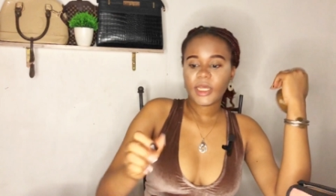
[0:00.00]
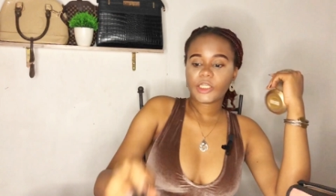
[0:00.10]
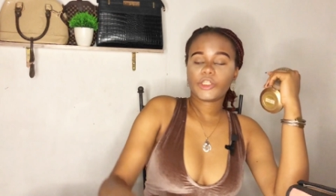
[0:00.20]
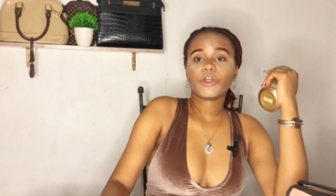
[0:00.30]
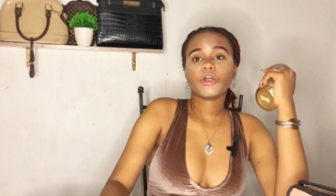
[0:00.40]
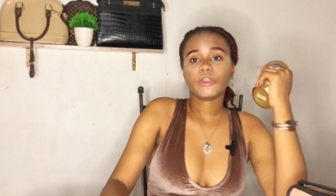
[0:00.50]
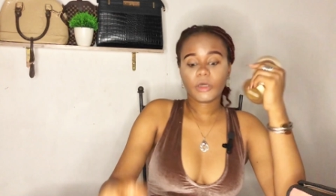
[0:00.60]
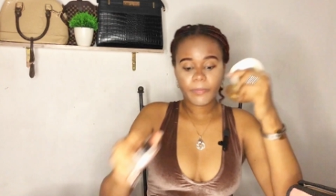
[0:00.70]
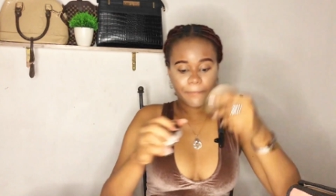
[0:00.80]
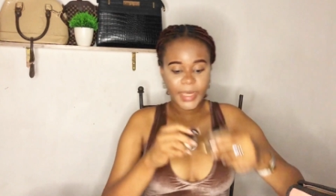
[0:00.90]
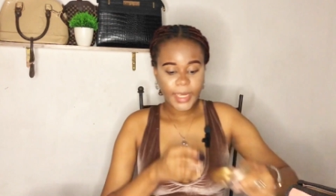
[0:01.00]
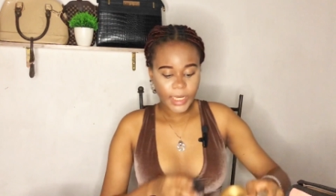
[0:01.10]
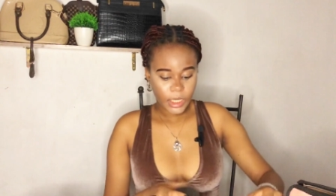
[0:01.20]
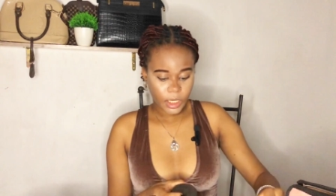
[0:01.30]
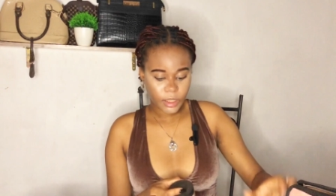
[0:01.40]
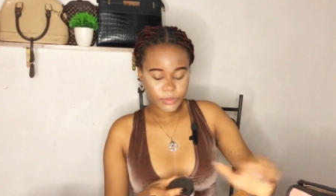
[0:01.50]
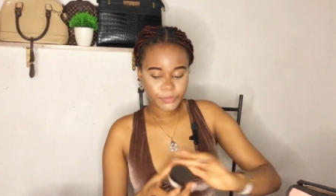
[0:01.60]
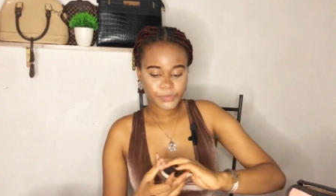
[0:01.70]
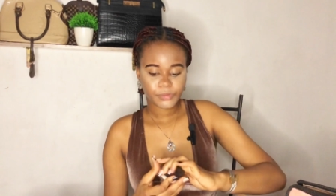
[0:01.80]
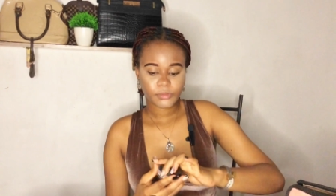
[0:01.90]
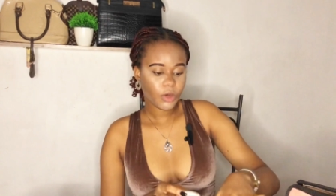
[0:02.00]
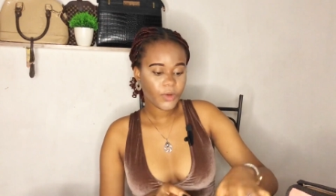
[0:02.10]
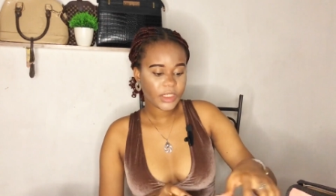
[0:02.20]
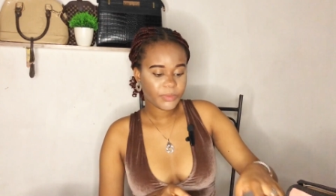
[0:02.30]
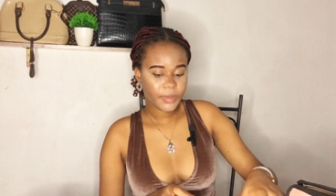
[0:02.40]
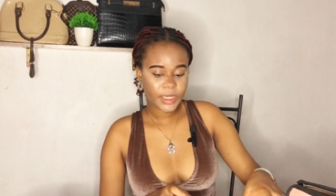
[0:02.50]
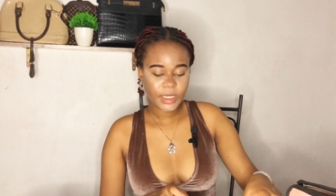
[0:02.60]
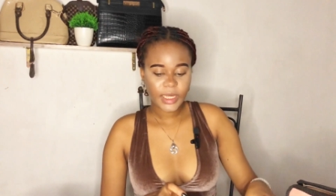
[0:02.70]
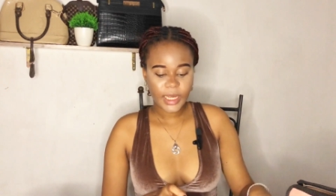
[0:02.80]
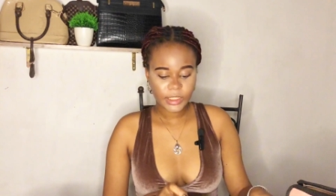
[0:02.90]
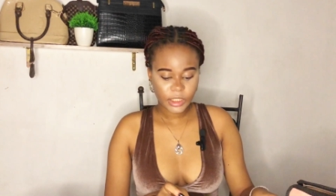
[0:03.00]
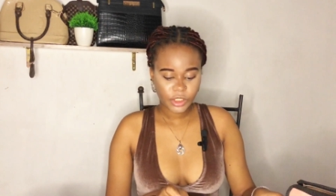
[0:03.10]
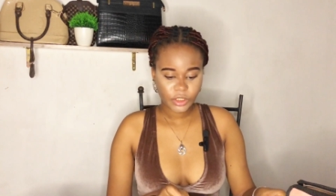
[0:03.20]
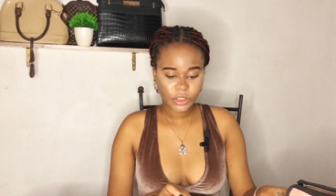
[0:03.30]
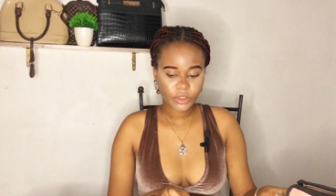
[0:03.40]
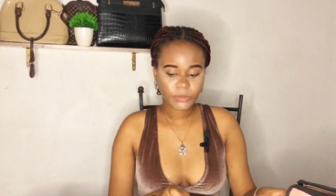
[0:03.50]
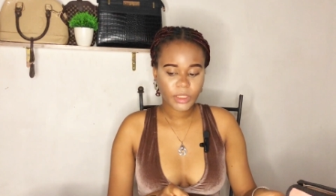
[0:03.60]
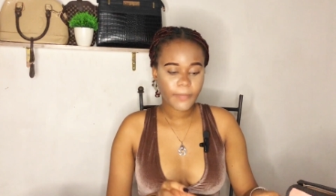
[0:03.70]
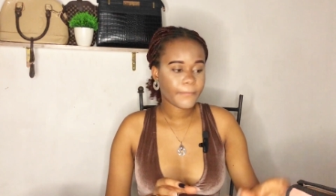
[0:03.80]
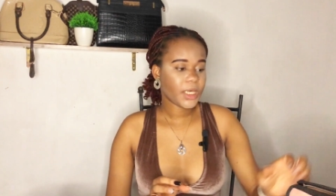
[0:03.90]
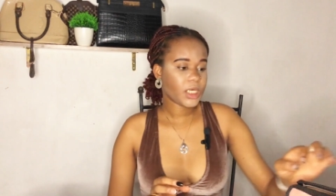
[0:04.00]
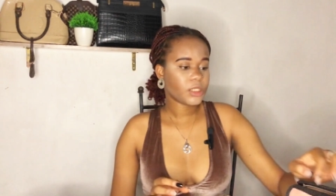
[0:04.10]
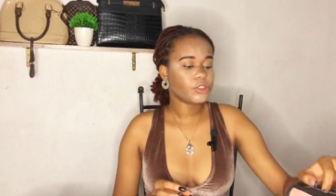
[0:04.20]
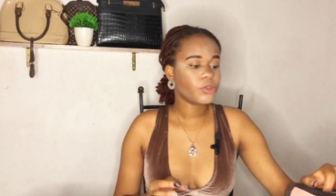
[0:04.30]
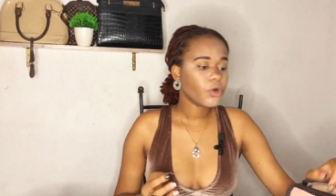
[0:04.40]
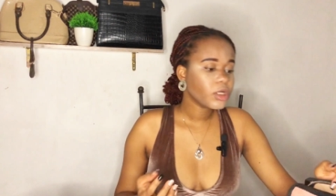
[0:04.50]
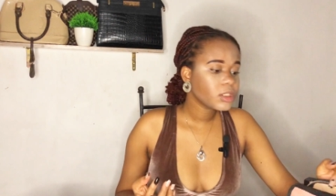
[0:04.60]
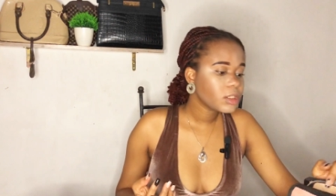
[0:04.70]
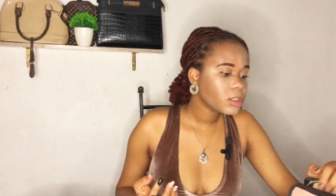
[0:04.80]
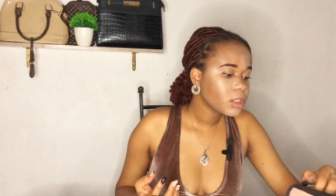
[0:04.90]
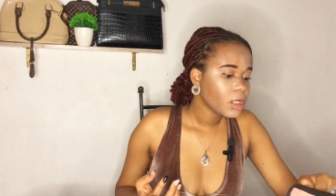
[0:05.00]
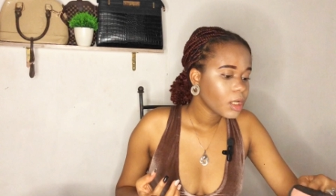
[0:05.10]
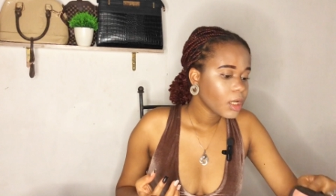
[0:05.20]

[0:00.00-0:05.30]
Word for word: next you're gonna bake. Always bake guys, there's just something baking does.